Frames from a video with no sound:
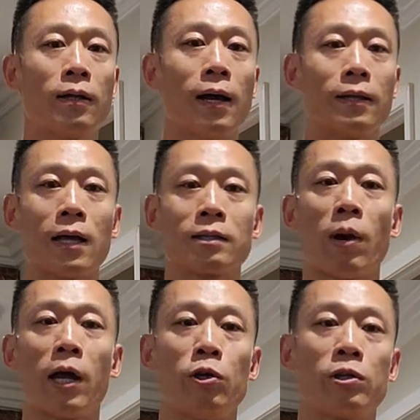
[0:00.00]
that that's
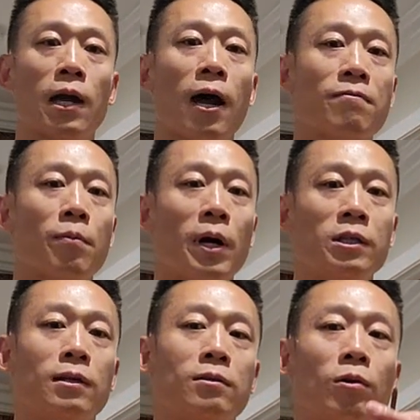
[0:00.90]
why you should have a
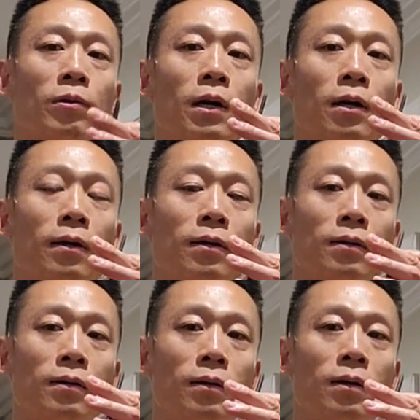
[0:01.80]
budget so
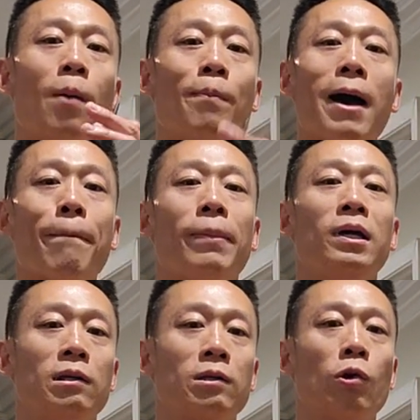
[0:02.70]
the a map
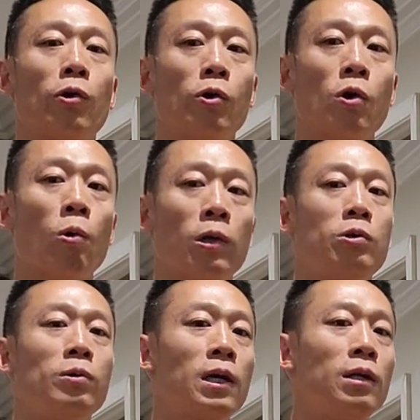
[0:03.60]
so you know what
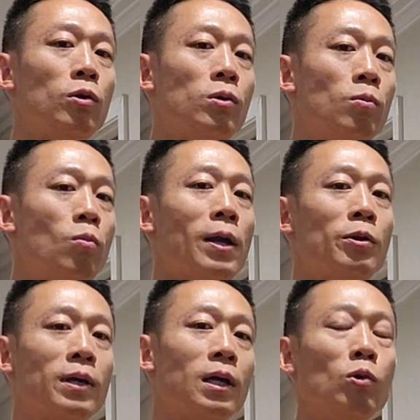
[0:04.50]
you can do when
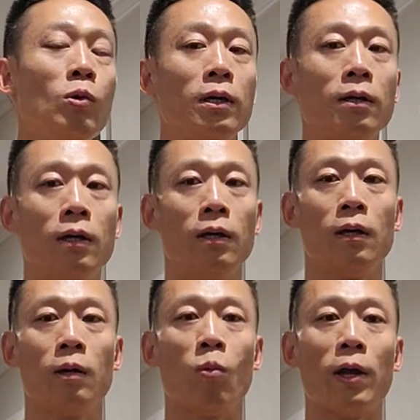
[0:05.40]
you can do it
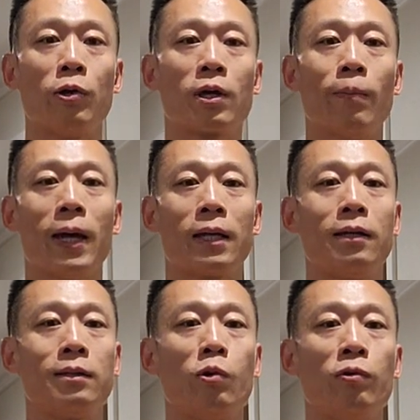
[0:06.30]
when you can make
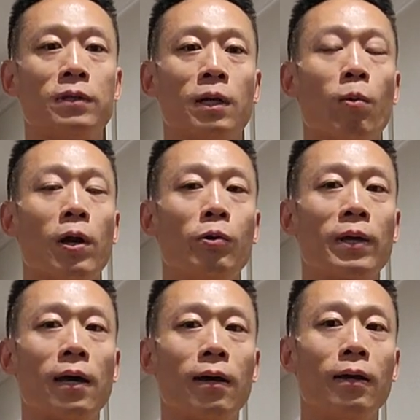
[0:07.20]
these moves and when you
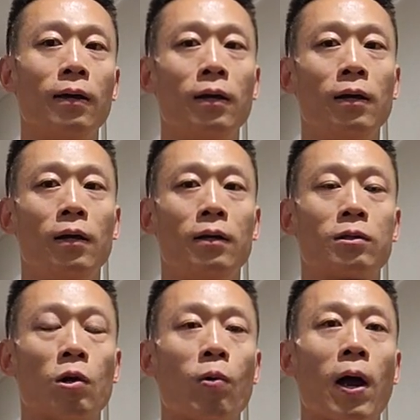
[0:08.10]
can not
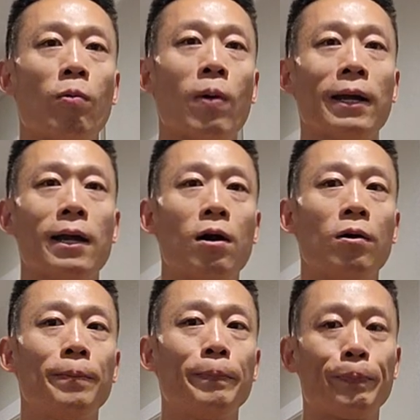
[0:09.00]
so right right
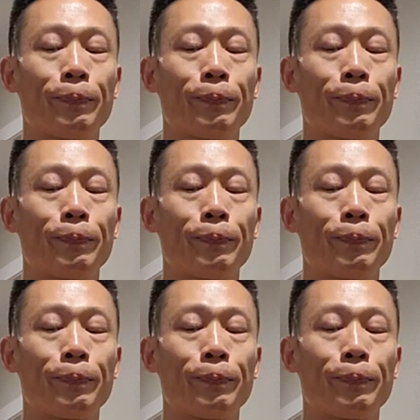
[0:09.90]
now